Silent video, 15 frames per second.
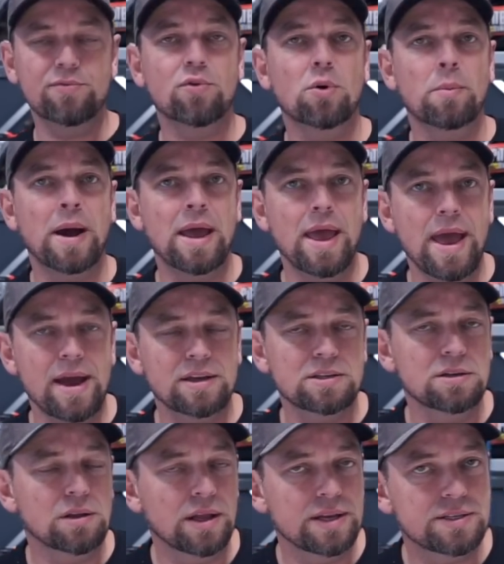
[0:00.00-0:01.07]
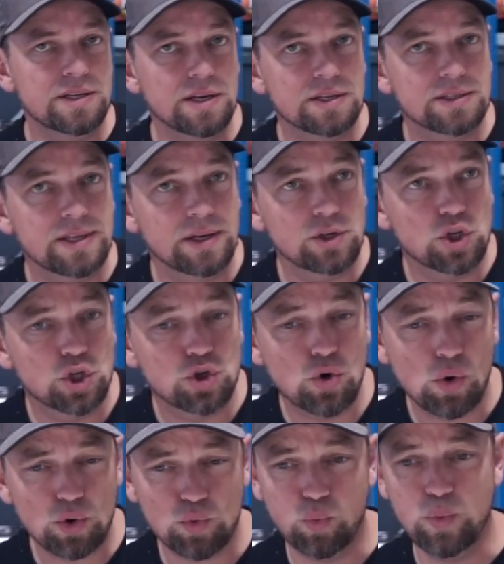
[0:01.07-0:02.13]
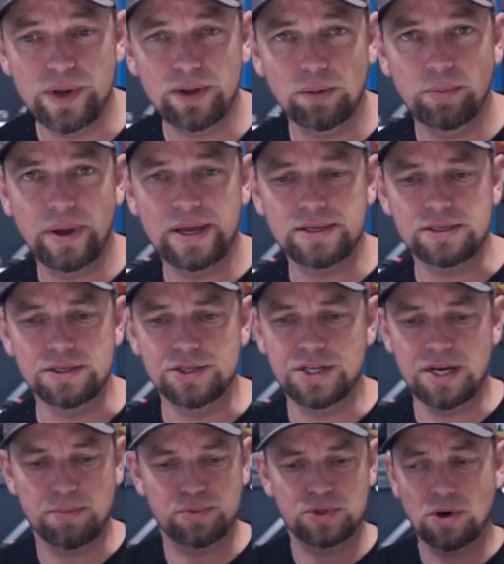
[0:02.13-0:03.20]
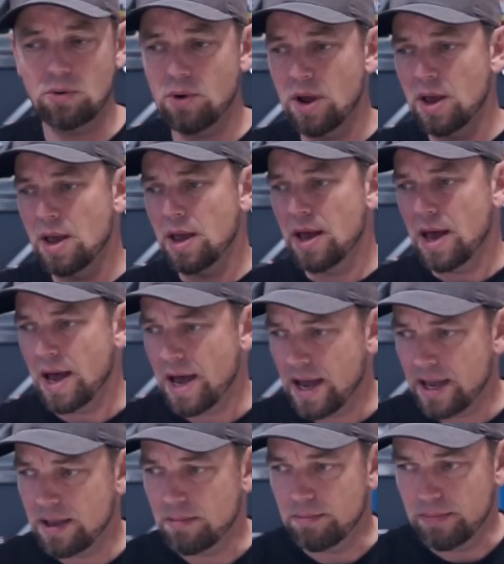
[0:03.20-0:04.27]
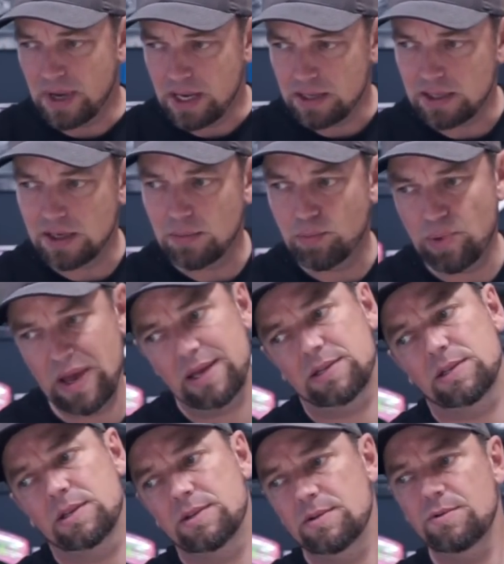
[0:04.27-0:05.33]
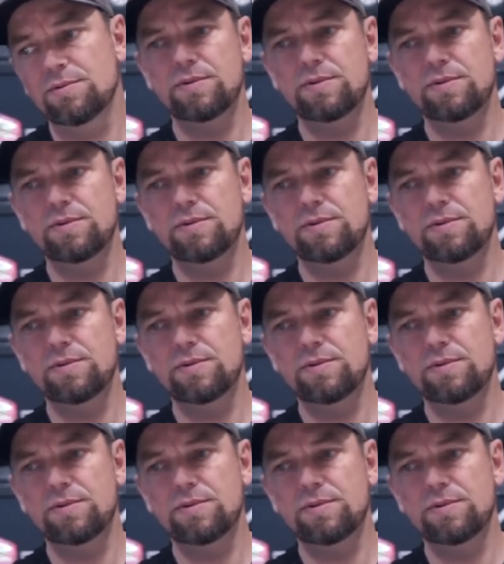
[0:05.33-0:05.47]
for my Axial SCX10 short wheelbase Jeep. So I made in the past two